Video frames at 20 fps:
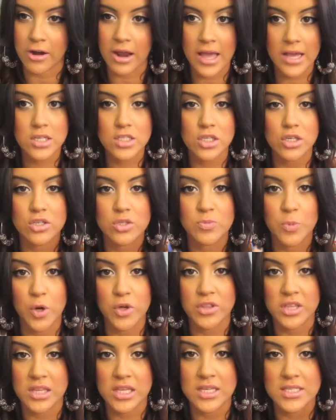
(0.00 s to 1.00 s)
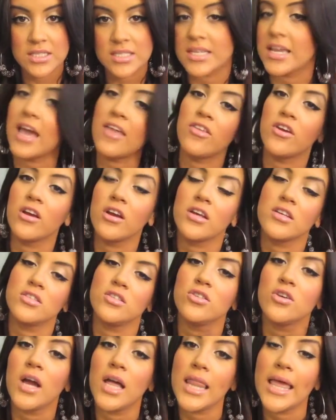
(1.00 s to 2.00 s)
I actually use both of these together because,
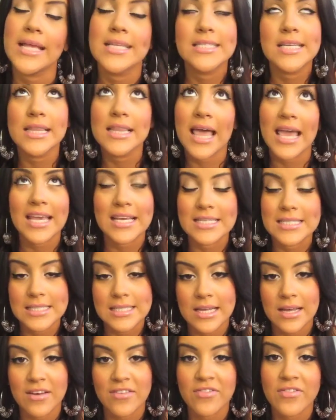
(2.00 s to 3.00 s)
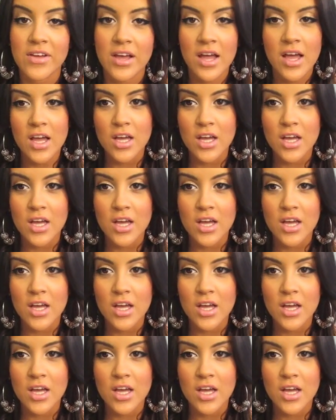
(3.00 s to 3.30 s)
you know, I like to layer stuff.